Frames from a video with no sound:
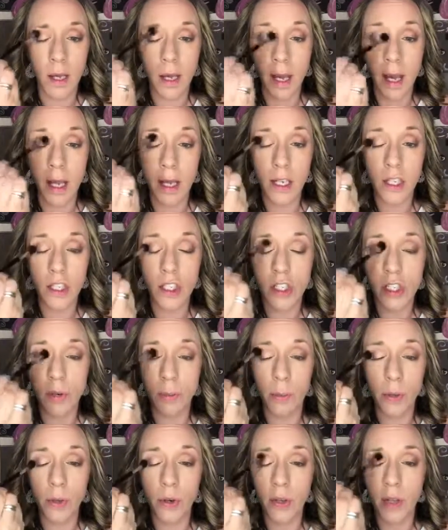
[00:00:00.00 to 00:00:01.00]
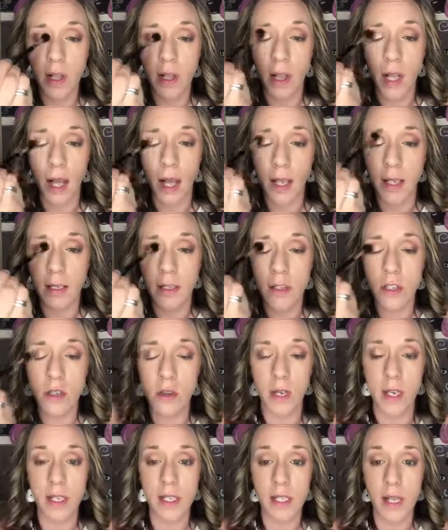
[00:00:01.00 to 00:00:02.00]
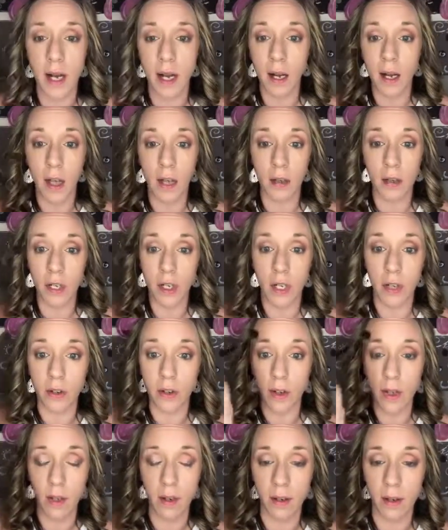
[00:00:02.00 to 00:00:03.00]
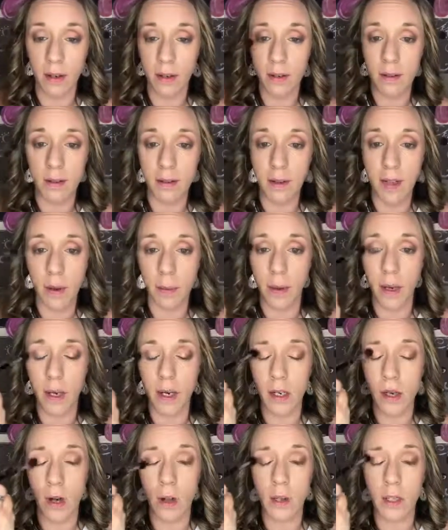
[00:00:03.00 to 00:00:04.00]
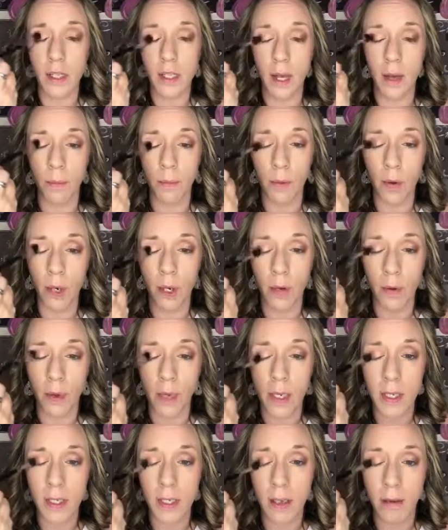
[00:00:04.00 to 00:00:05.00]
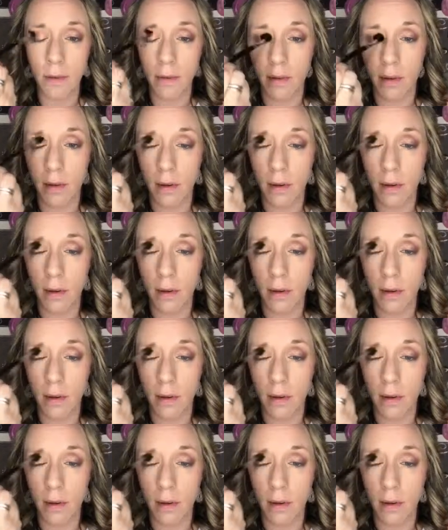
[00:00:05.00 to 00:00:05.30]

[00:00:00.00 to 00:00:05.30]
and it's to blur the lines so that it's not color, color, color. That way it all is kind of more cohesive.